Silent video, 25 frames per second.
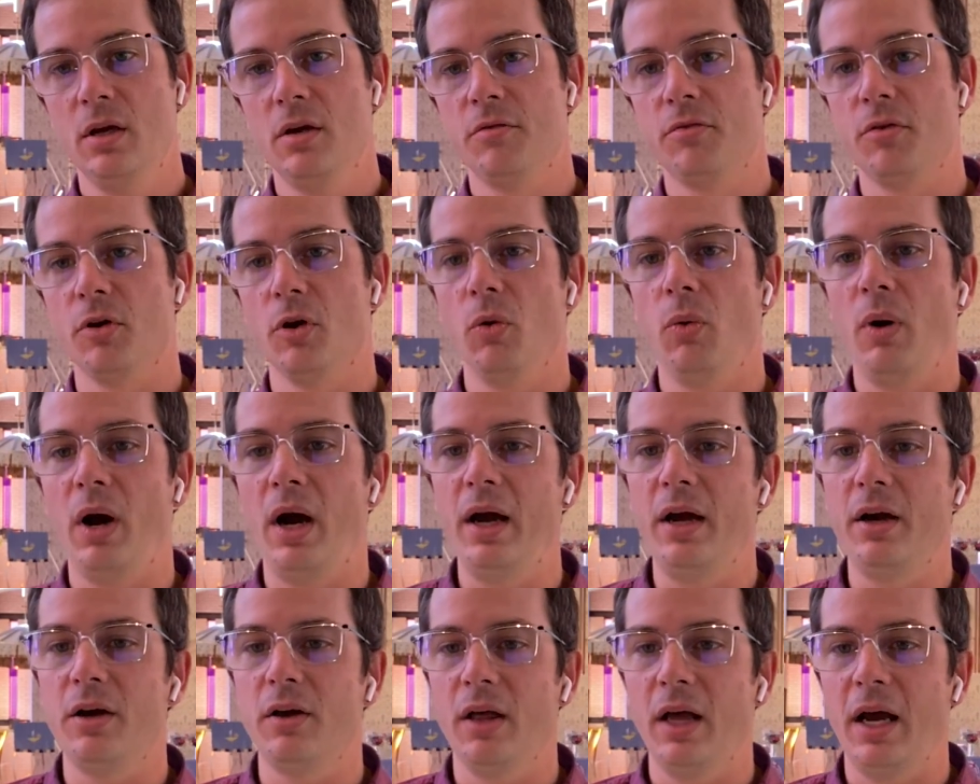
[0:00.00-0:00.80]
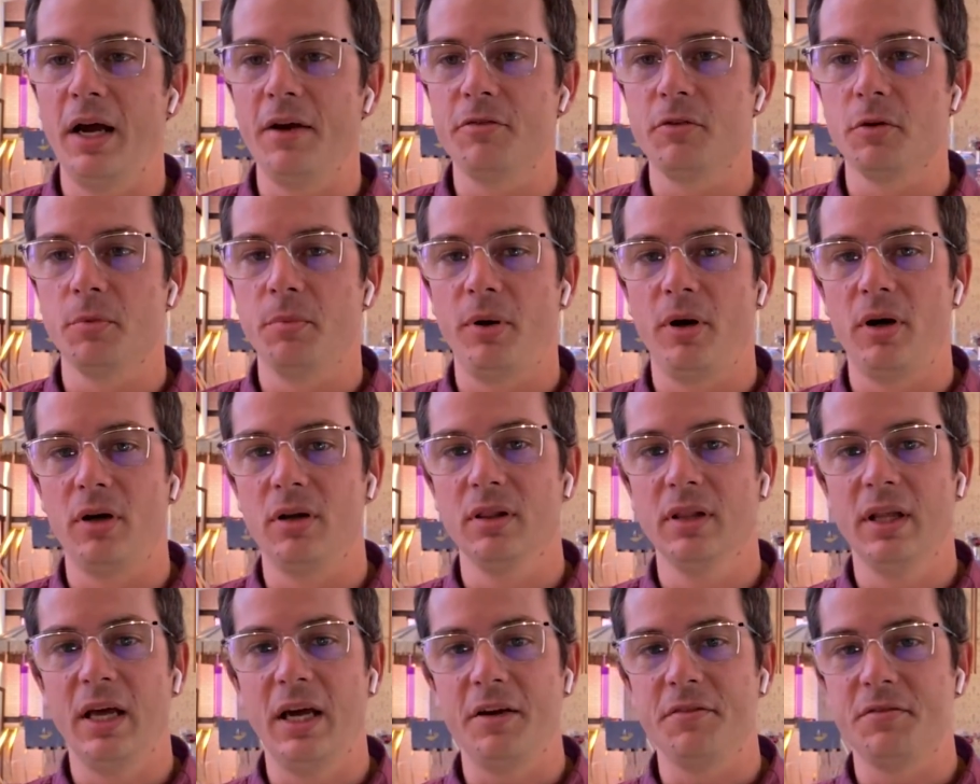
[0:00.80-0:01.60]
For a while after
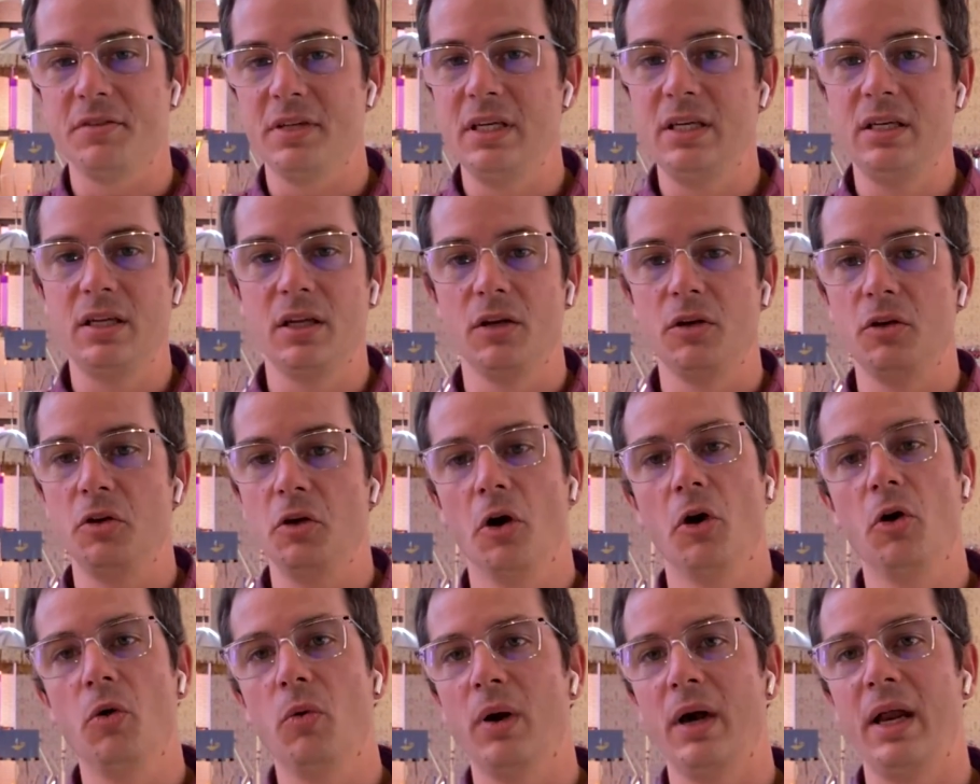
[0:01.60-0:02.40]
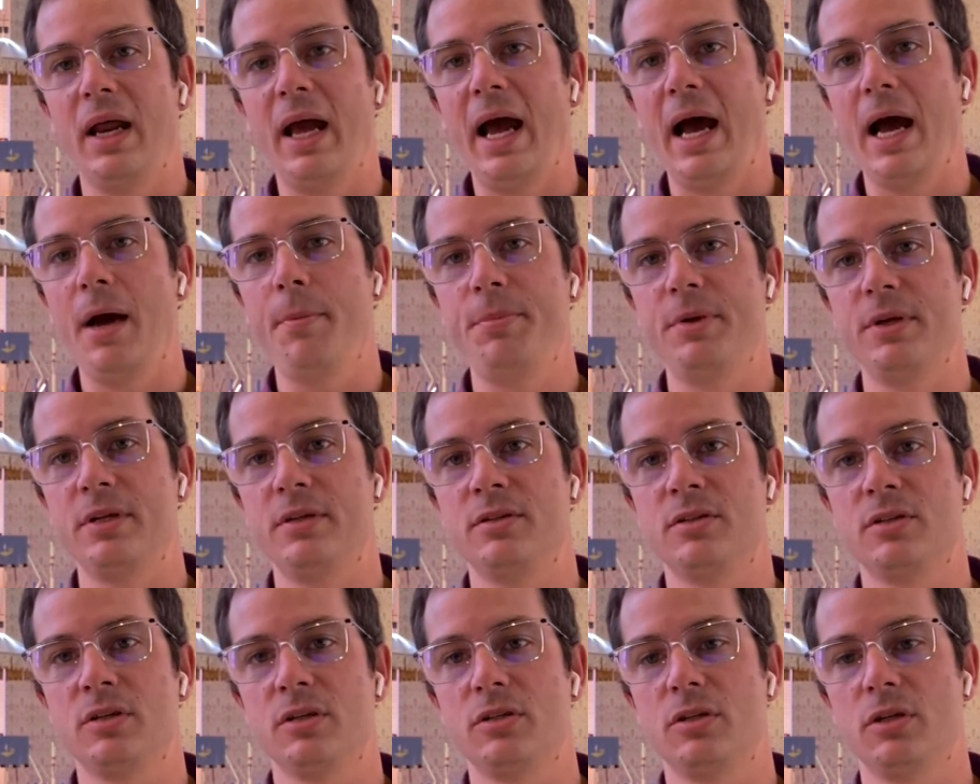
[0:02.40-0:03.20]
Paul left, he didn't know what
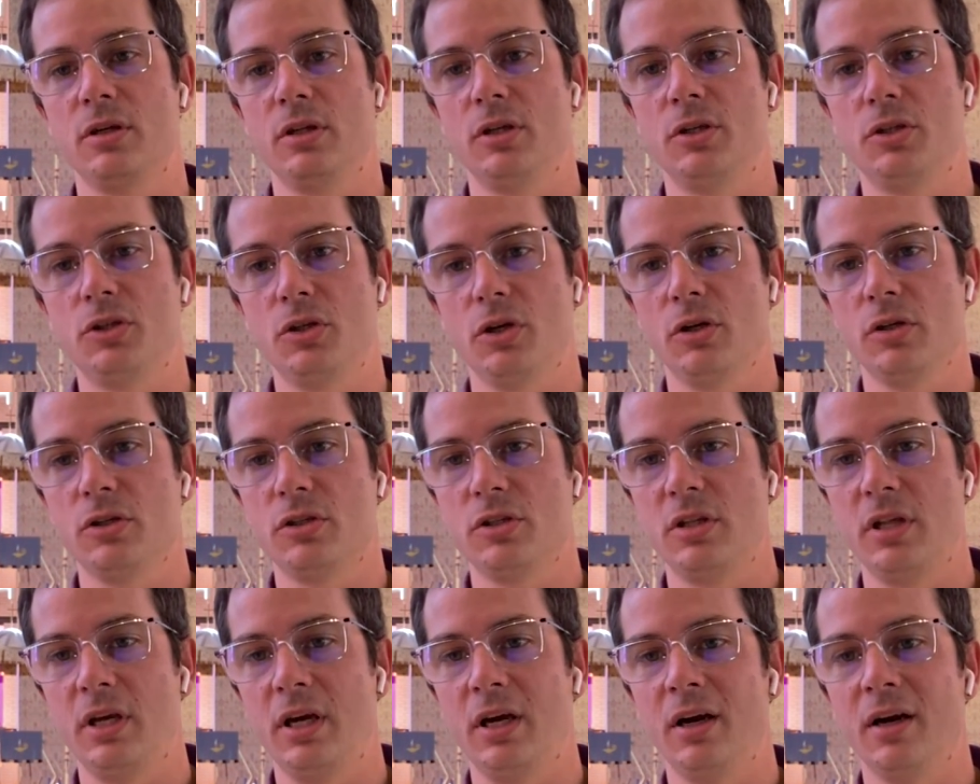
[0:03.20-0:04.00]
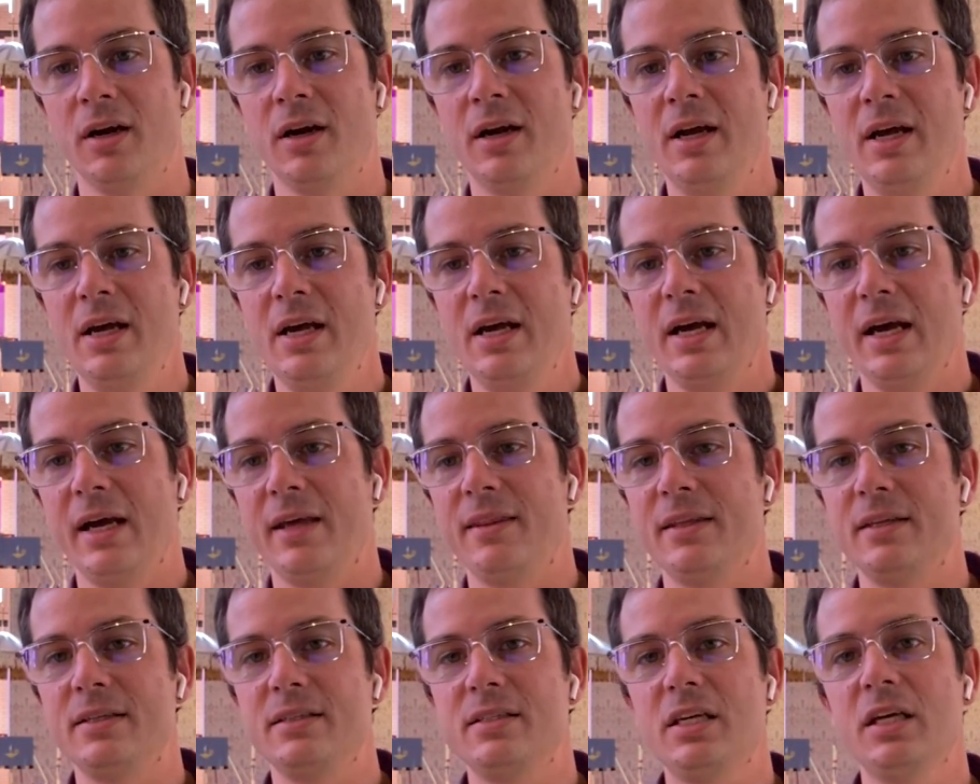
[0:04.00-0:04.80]
happened to the church there,
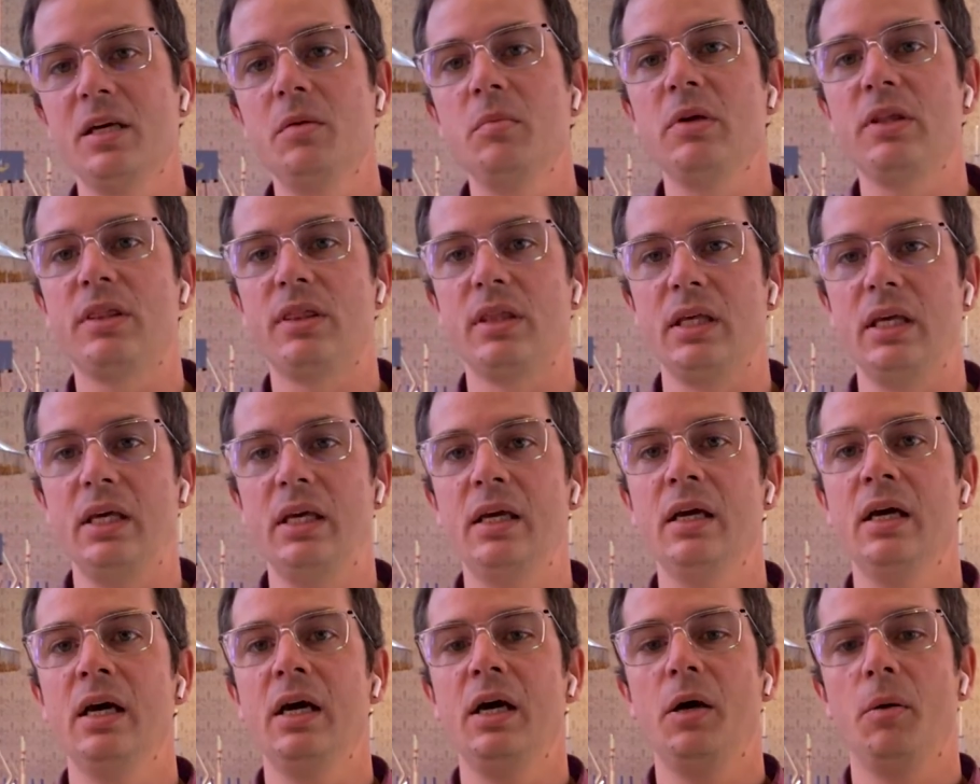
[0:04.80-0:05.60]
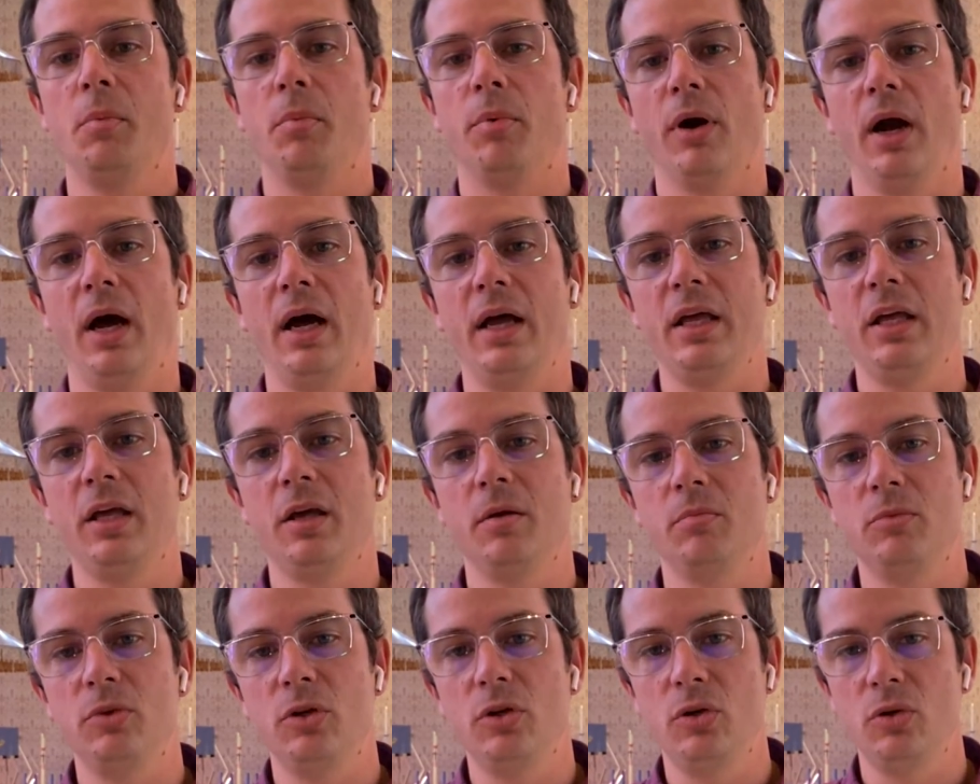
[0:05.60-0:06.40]
and then Timothy brought
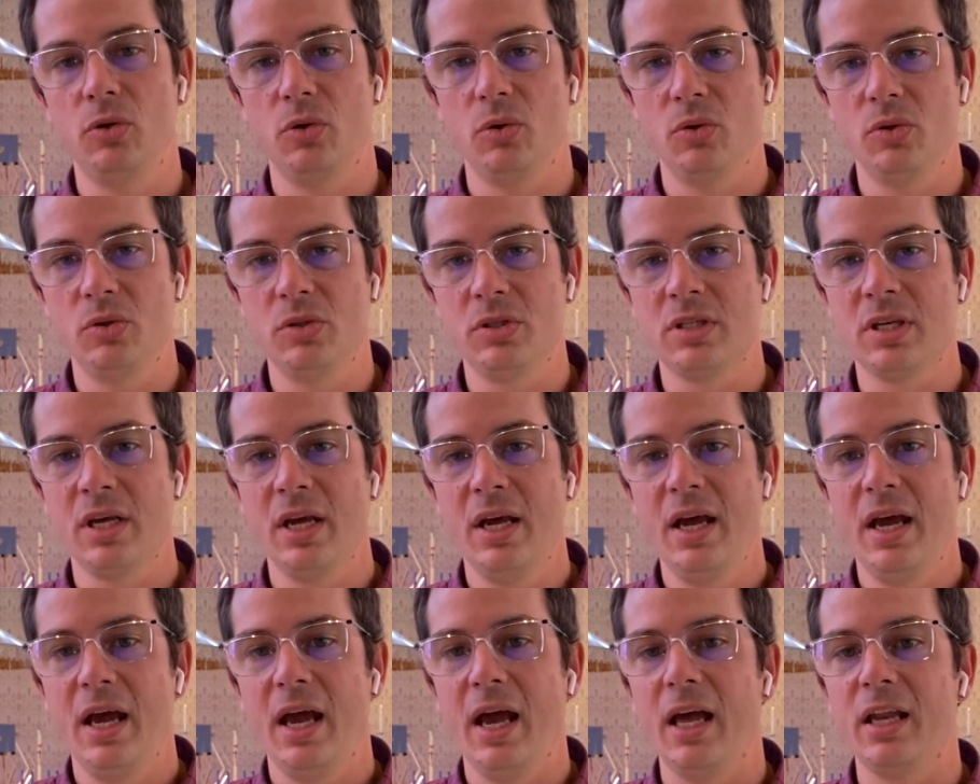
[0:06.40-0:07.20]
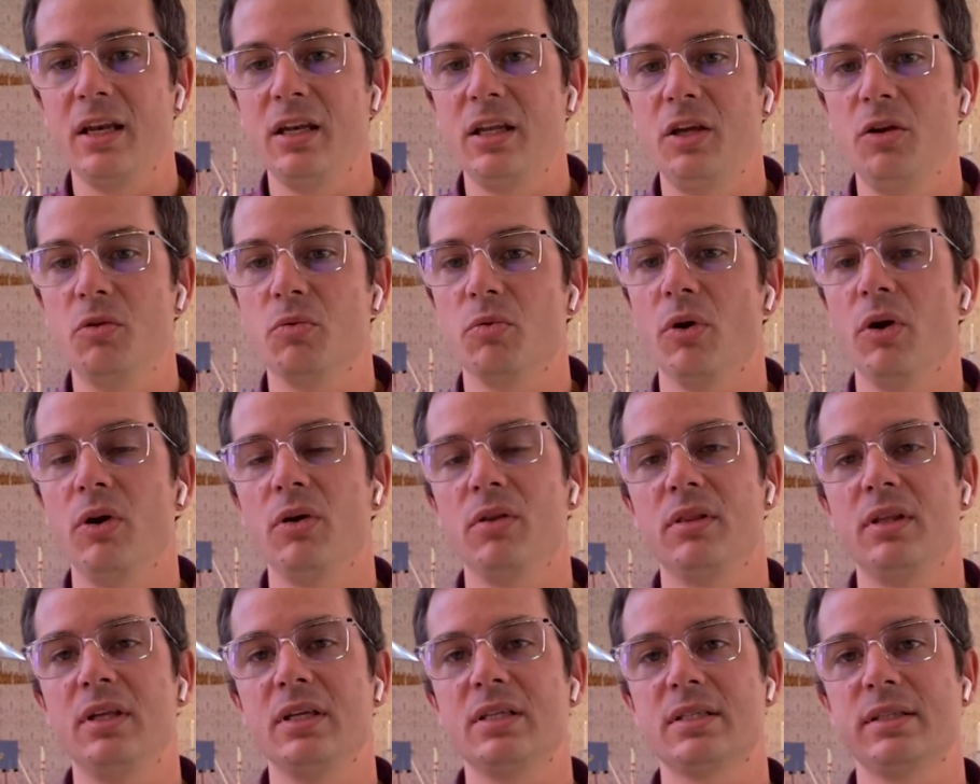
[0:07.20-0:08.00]
him news, and he
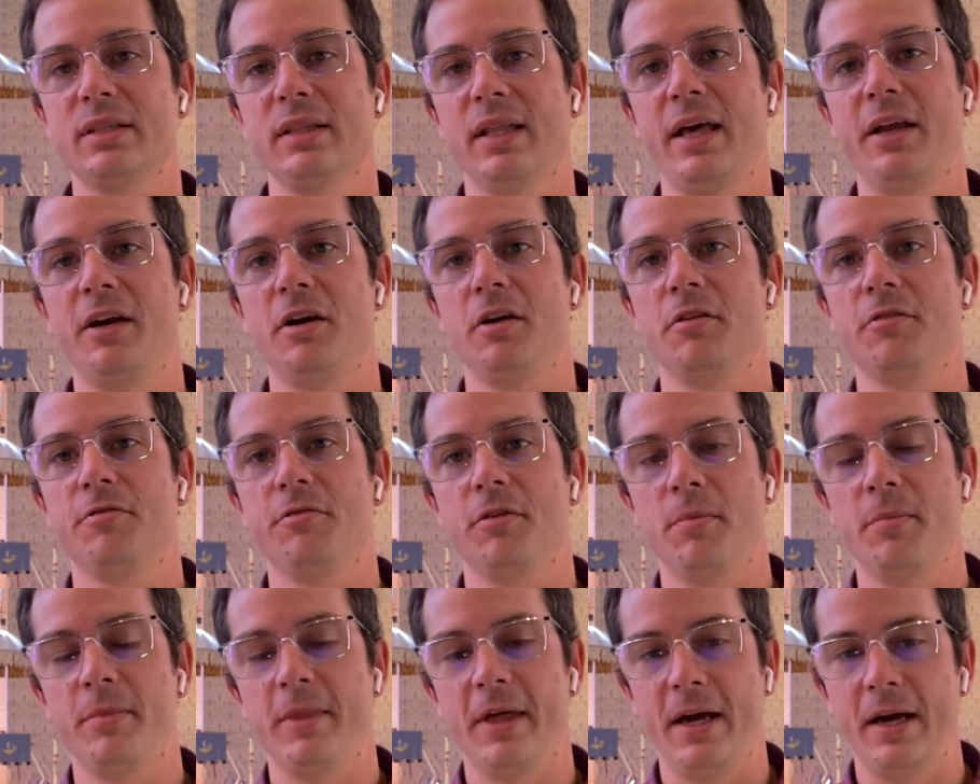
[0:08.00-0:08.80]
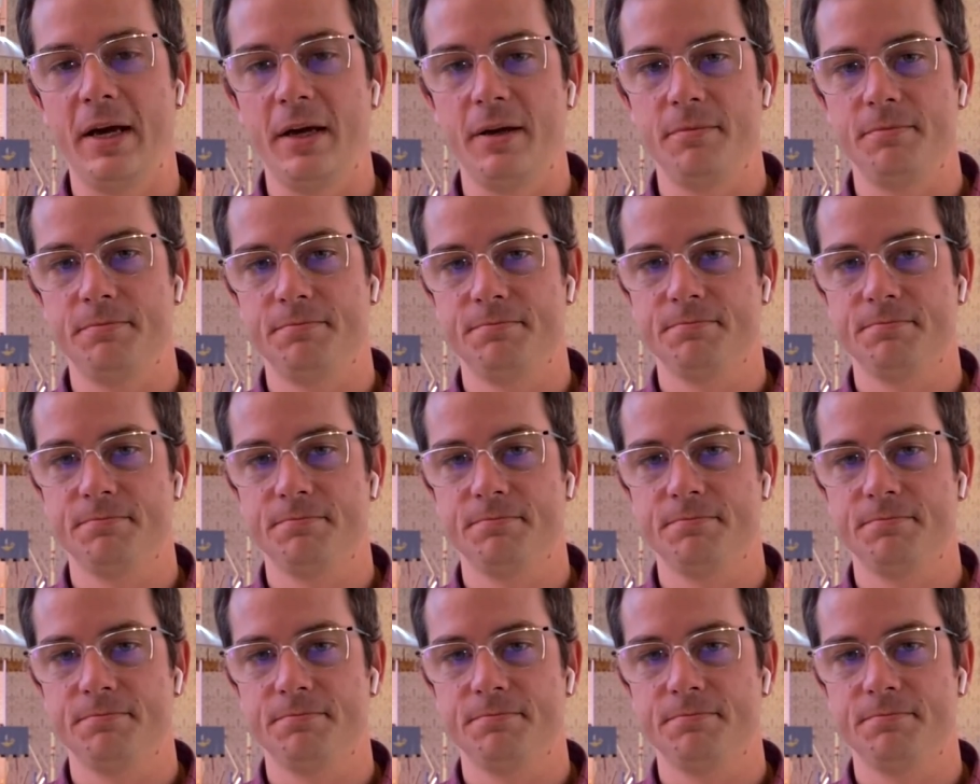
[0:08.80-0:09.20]
wrote this letter from that.